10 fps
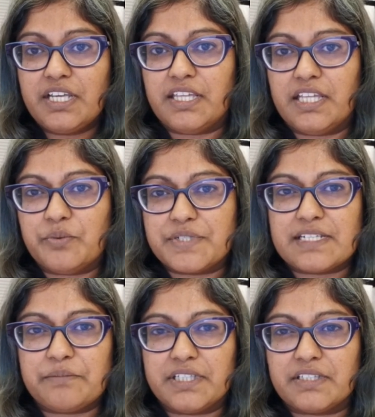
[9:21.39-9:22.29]
and that was
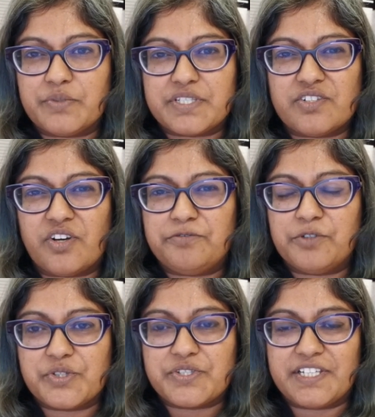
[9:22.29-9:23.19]
something that was not
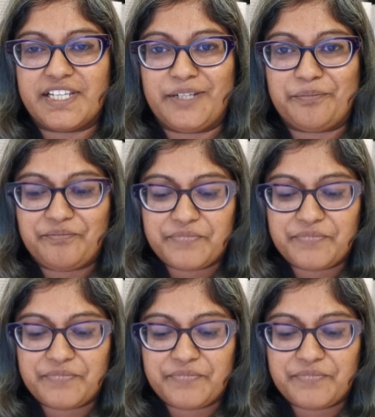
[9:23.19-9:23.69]
foreseen.